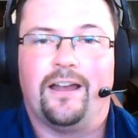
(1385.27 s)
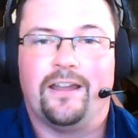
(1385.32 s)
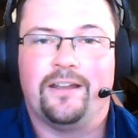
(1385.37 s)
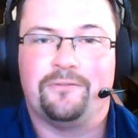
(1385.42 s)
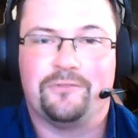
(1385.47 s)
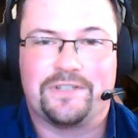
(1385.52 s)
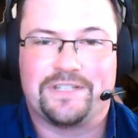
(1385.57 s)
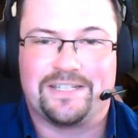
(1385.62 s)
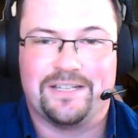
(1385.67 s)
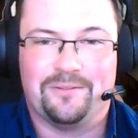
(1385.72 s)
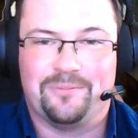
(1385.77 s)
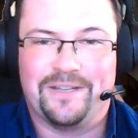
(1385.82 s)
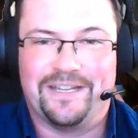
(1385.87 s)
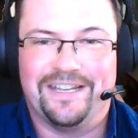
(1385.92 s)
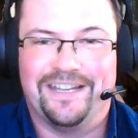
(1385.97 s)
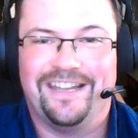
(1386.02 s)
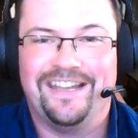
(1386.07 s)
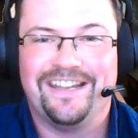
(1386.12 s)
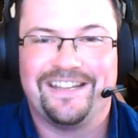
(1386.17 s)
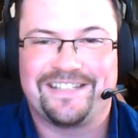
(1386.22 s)
it would still
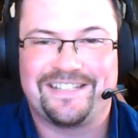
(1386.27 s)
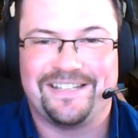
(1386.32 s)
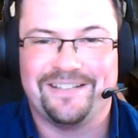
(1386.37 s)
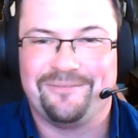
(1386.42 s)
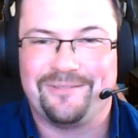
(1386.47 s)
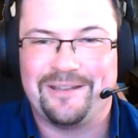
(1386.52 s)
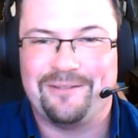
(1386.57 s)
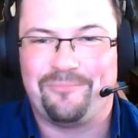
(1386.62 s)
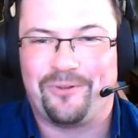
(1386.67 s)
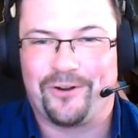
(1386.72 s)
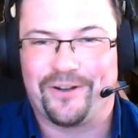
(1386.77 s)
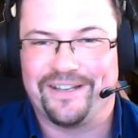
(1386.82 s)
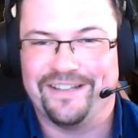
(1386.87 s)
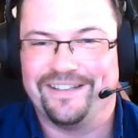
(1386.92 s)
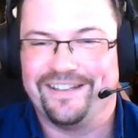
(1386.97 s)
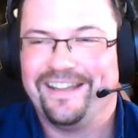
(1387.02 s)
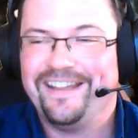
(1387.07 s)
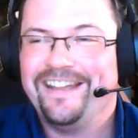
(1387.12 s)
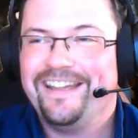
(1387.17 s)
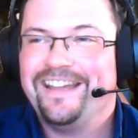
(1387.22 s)
be still be
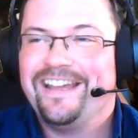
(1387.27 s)
important.